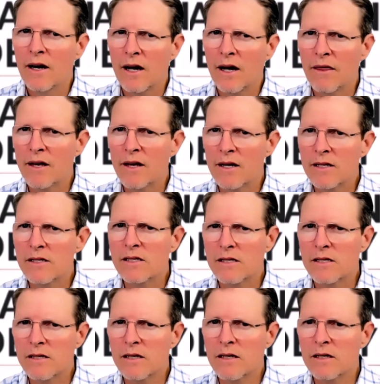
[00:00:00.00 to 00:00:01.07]
I think
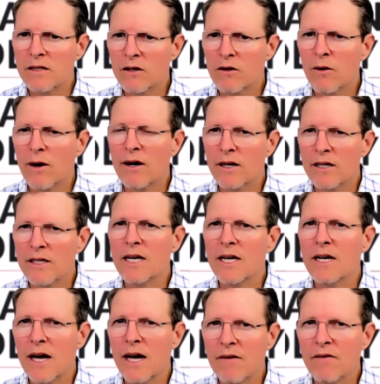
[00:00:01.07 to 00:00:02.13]
it's a great idea
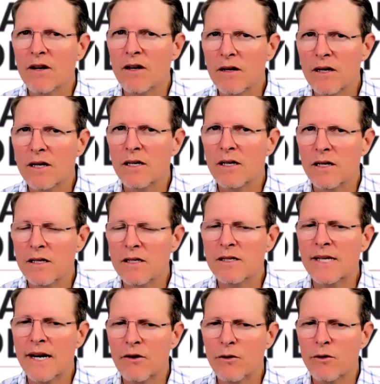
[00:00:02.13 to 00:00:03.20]
to have a
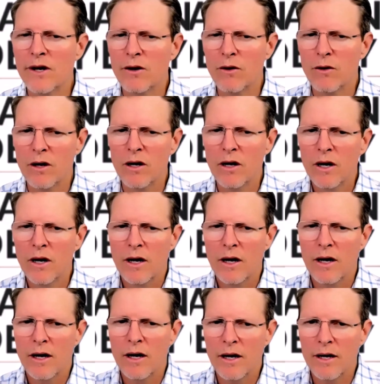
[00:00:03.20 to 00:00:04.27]
secondary or
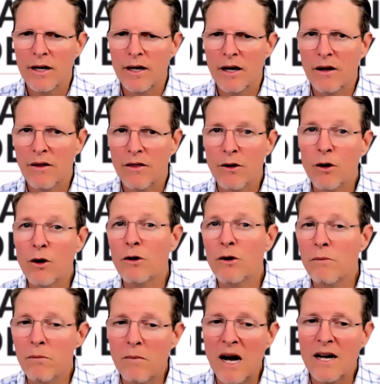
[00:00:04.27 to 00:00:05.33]
a
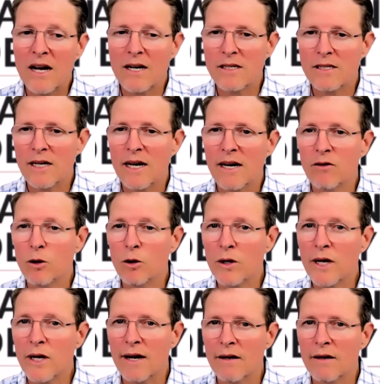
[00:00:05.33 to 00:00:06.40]
third market to have a look at.